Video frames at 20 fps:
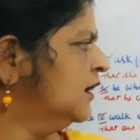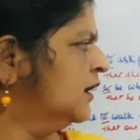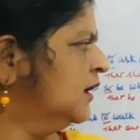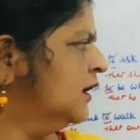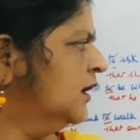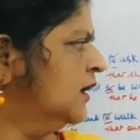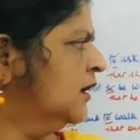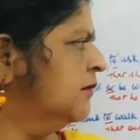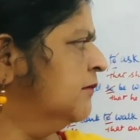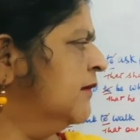
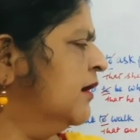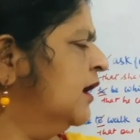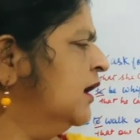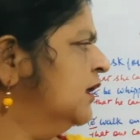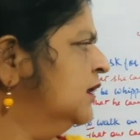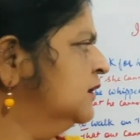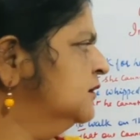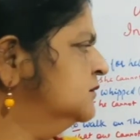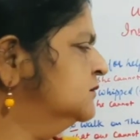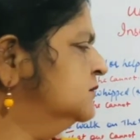Instead
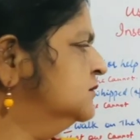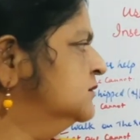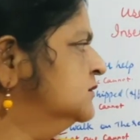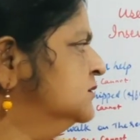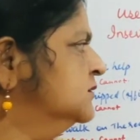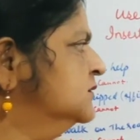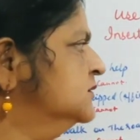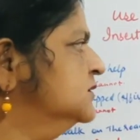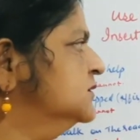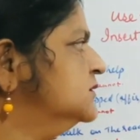of for
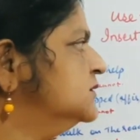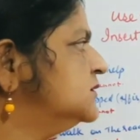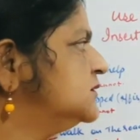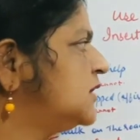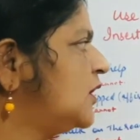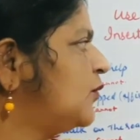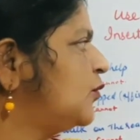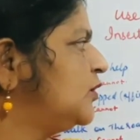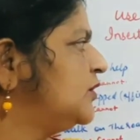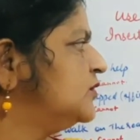me, I
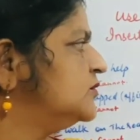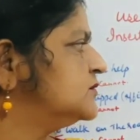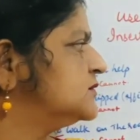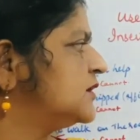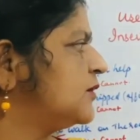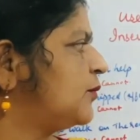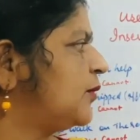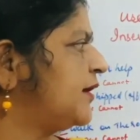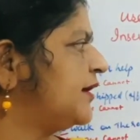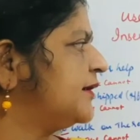have used
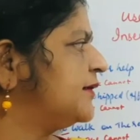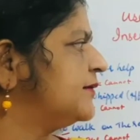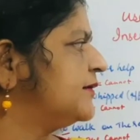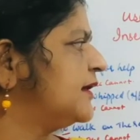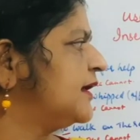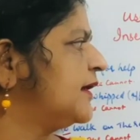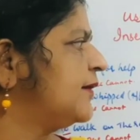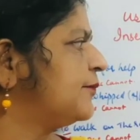I,